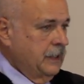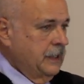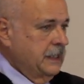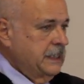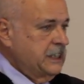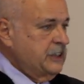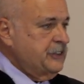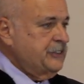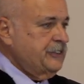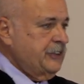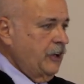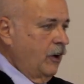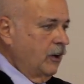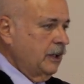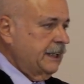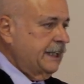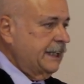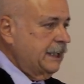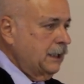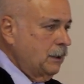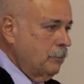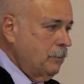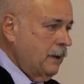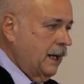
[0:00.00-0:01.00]
He's
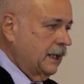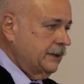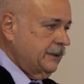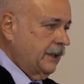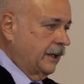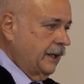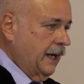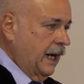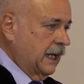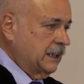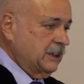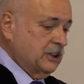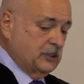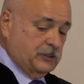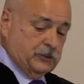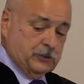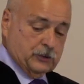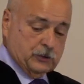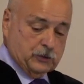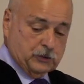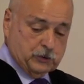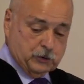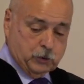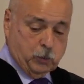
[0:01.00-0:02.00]
talking about our
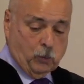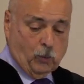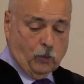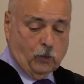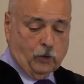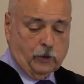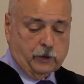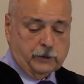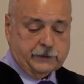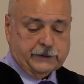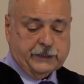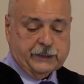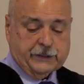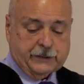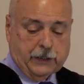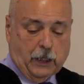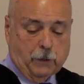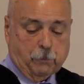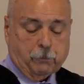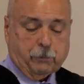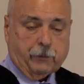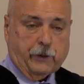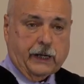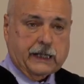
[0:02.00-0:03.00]
attitude toward and
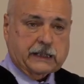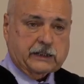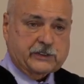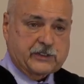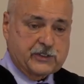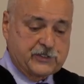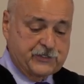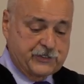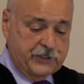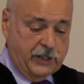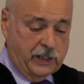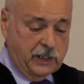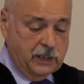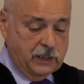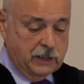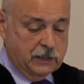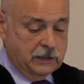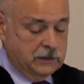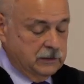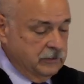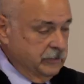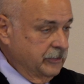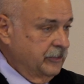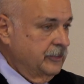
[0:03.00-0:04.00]
our practice
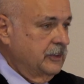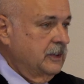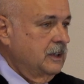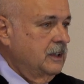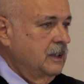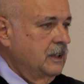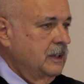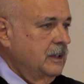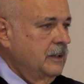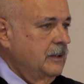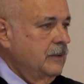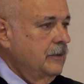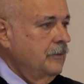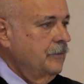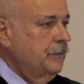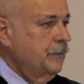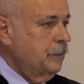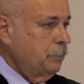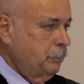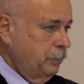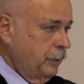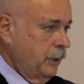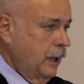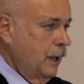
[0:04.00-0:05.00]
of
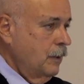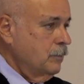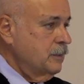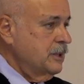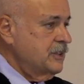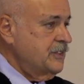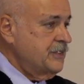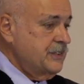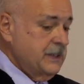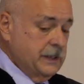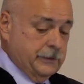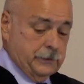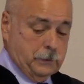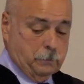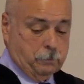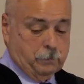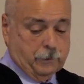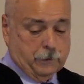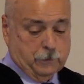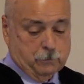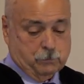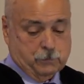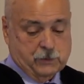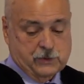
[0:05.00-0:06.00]
the promise and the
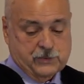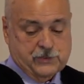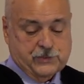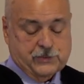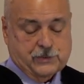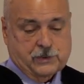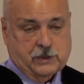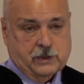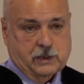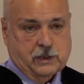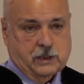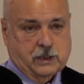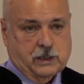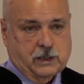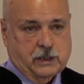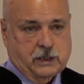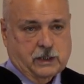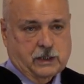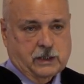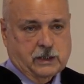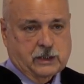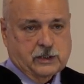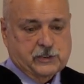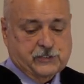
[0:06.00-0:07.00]
purpose.
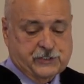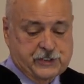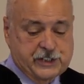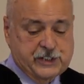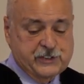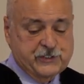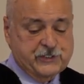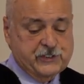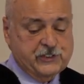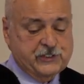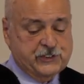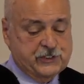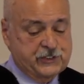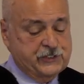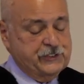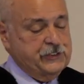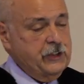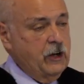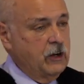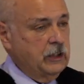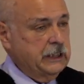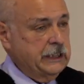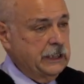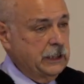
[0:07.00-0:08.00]
Jesus is
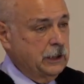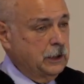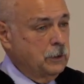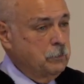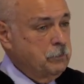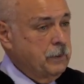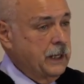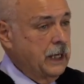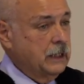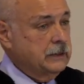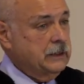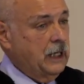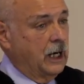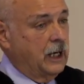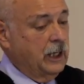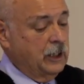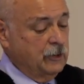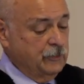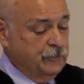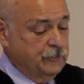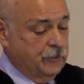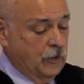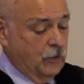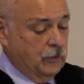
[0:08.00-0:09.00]
talking about
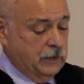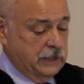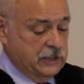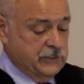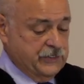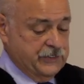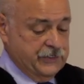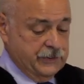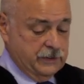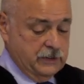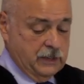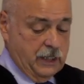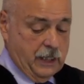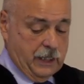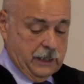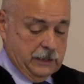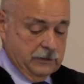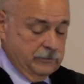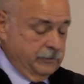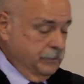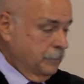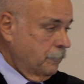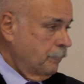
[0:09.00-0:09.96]
our focus in life.